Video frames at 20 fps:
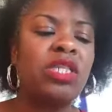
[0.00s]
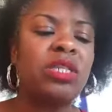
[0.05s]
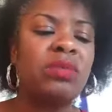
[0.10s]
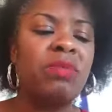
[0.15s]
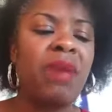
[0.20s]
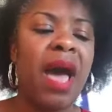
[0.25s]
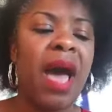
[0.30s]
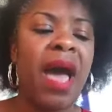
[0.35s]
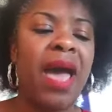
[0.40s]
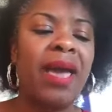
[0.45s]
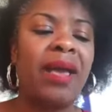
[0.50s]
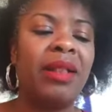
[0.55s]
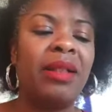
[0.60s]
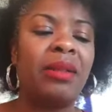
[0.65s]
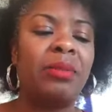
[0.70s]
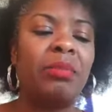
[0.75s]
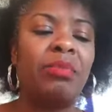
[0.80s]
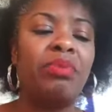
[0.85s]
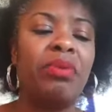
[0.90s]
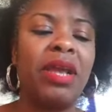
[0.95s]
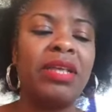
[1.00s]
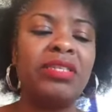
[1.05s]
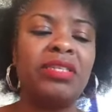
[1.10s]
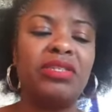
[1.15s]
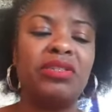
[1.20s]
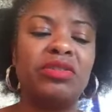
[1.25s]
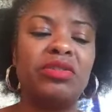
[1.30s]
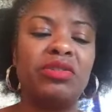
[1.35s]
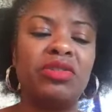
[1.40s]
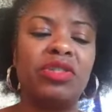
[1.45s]
smile
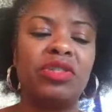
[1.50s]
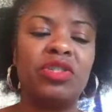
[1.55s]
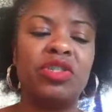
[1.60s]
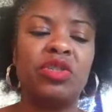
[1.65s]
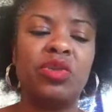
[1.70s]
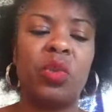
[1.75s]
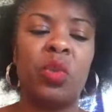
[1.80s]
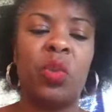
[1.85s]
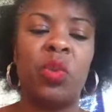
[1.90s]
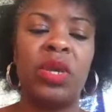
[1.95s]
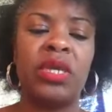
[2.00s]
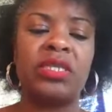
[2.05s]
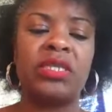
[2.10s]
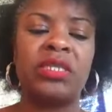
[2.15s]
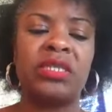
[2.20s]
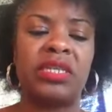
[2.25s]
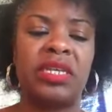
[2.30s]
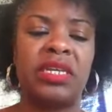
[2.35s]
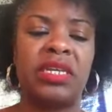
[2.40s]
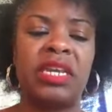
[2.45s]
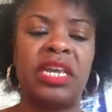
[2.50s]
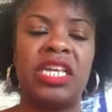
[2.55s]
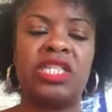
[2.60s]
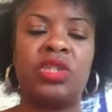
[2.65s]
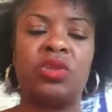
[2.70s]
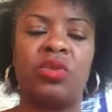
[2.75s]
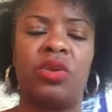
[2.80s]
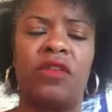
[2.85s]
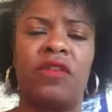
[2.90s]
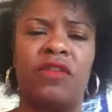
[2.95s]
pretzels twisted
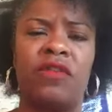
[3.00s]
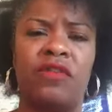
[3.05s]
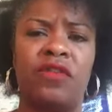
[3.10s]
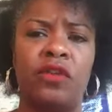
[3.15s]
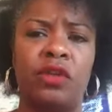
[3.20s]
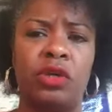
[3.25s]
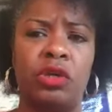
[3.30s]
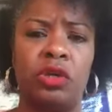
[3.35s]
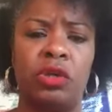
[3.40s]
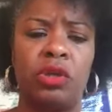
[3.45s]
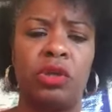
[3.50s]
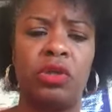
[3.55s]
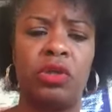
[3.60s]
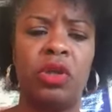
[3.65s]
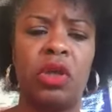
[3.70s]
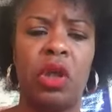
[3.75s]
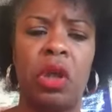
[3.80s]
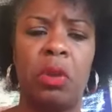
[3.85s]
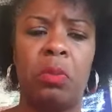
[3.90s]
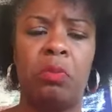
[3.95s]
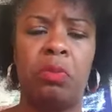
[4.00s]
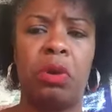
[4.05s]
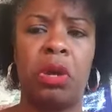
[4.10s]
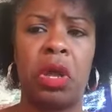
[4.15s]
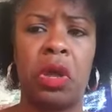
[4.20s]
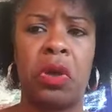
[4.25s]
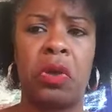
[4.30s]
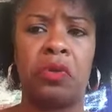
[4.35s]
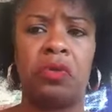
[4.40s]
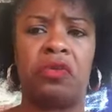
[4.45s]
into a
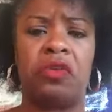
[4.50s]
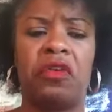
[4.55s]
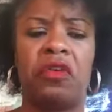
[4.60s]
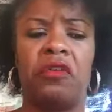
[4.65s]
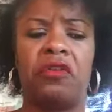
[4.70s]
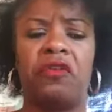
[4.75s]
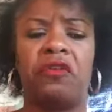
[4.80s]
full-blown